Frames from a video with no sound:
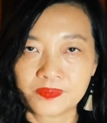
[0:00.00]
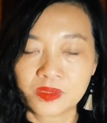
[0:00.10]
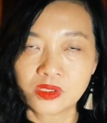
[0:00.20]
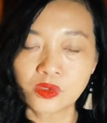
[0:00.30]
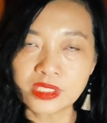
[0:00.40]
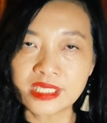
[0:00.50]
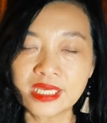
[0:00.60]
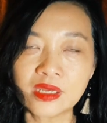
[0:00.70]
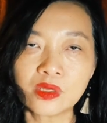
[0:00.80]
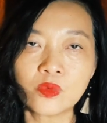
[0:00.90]
So
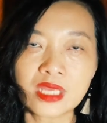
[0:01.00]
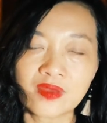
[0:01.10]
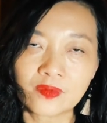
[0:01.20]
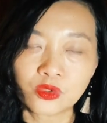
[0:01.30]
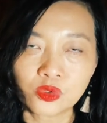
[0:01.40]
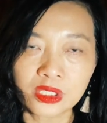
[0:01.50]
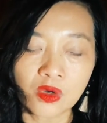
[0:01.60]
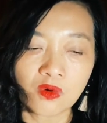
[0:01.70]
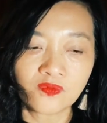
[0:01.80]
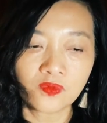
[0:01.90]
here we have
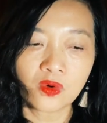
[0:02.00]
four